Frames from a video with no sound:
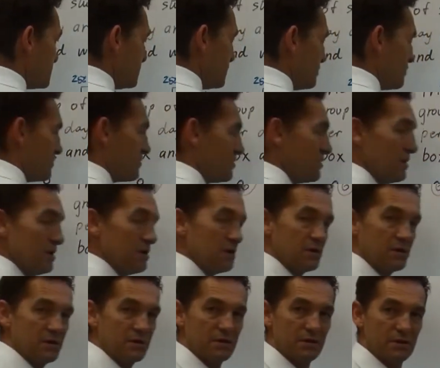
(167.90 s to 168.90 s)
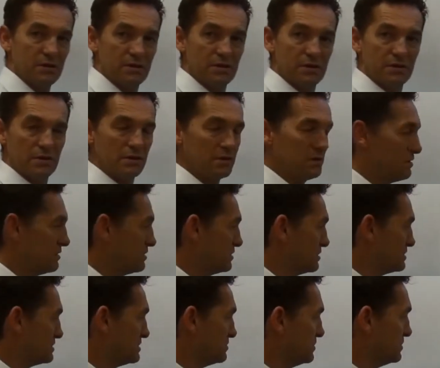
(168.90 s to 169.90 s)
Q3.
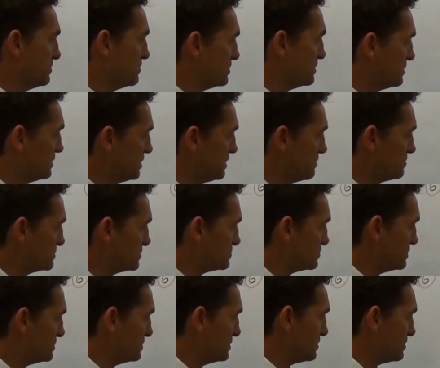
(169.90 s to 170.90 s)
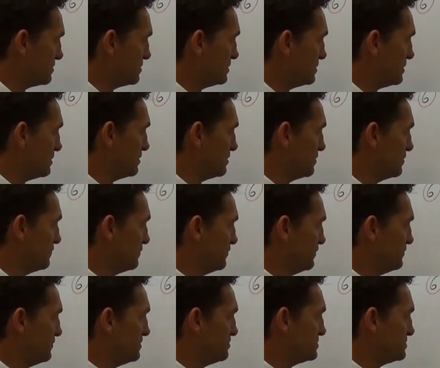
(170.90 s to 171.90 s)
So we want in between there and there,
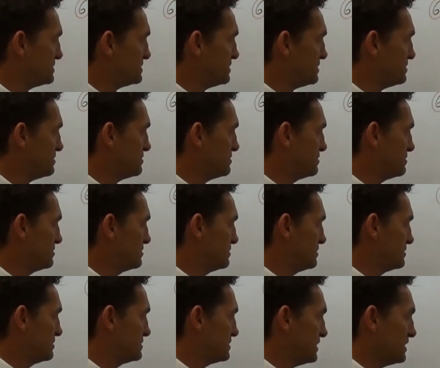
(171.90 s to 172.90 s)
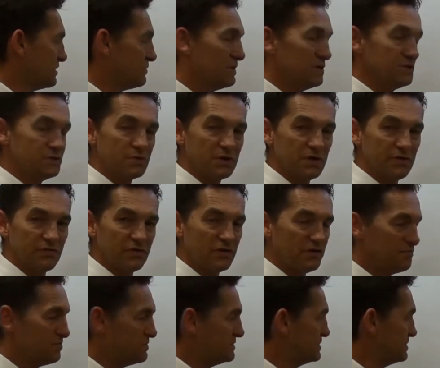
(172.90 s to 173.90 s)
50%, take away
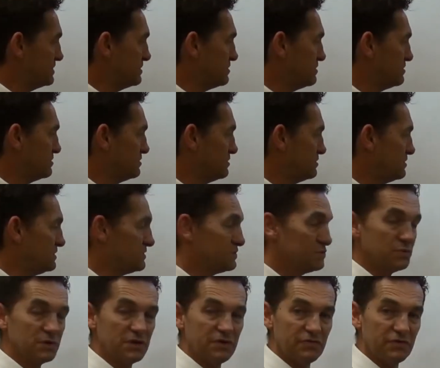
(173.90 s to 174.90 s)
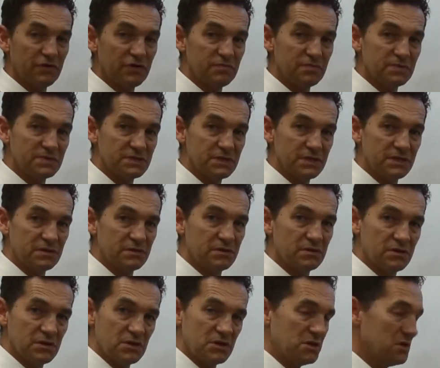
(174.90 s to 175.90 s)
25% is
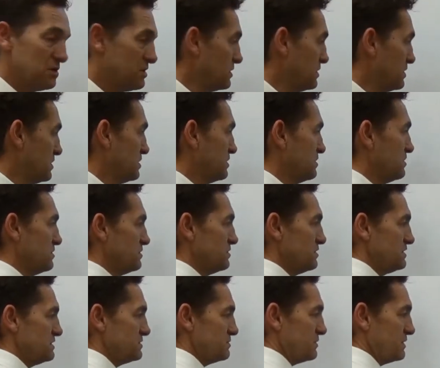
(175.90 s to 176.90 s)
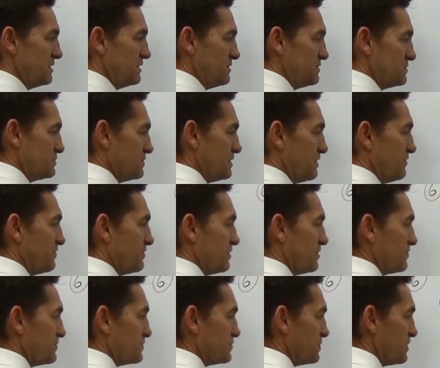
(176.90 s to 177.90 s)
25%. Easy way,
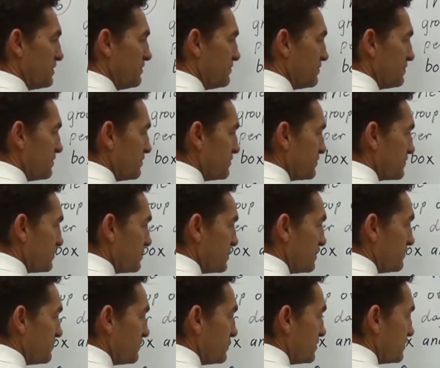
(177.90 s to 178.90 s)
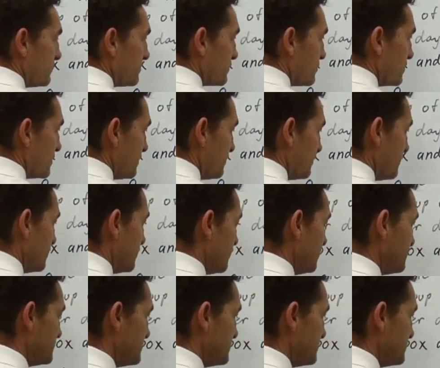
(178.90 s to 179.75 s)
25, 25, 25, 25.